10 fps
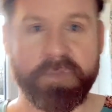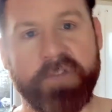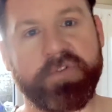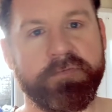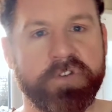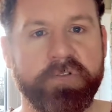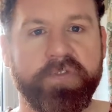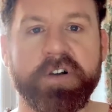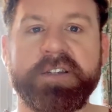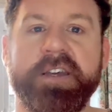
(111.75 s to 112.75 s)
I've done
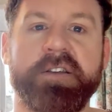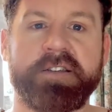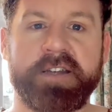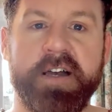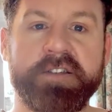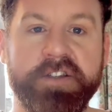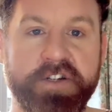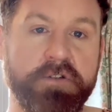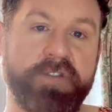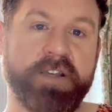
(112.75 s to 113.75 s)
voice exercises. You
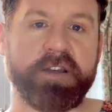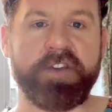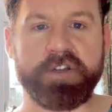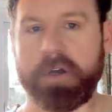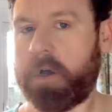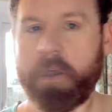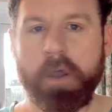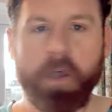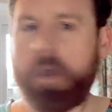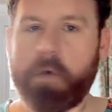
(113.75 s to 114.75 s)
do things like this. You
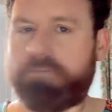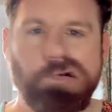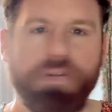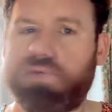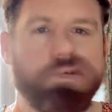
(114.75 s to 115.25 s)
go...